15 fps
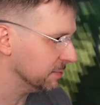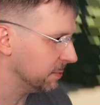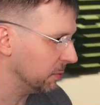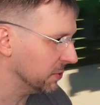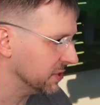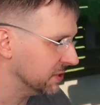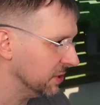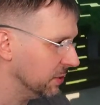but
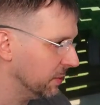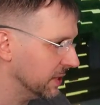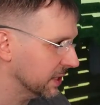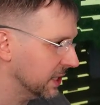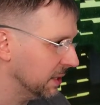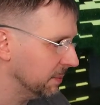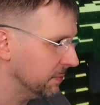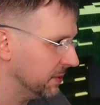we still want to
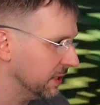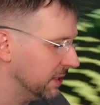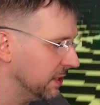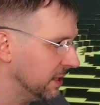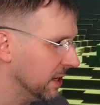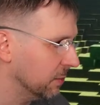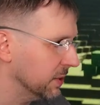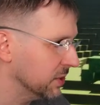keep
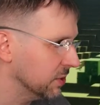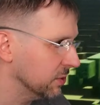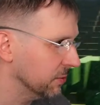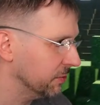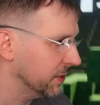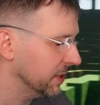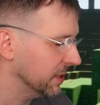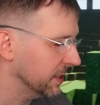the original
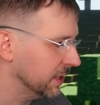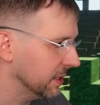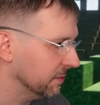feeling